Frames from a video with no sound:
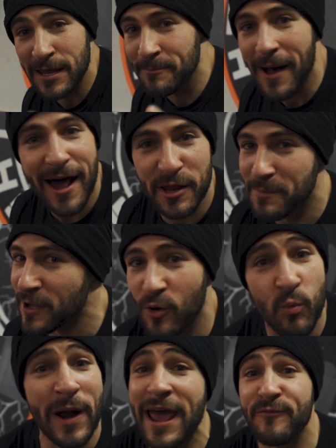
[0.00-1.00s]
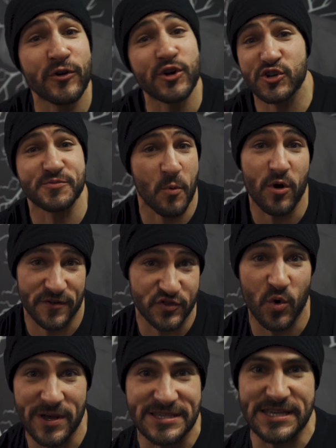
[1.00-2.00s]
in bodybuilding, whatever your sport of
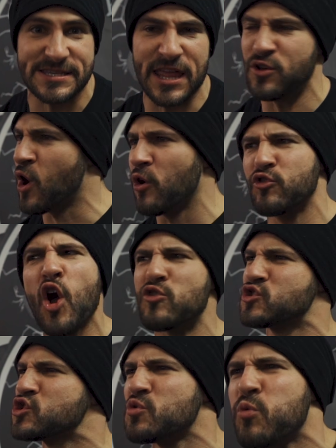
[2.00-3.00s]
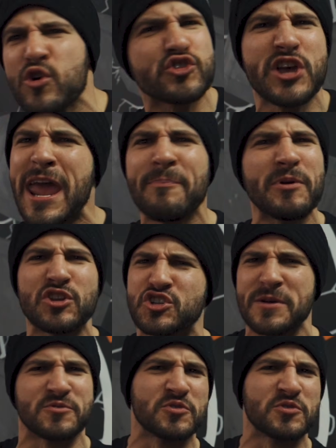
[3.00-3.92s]
choice is, that you go, yo, this is a world championships.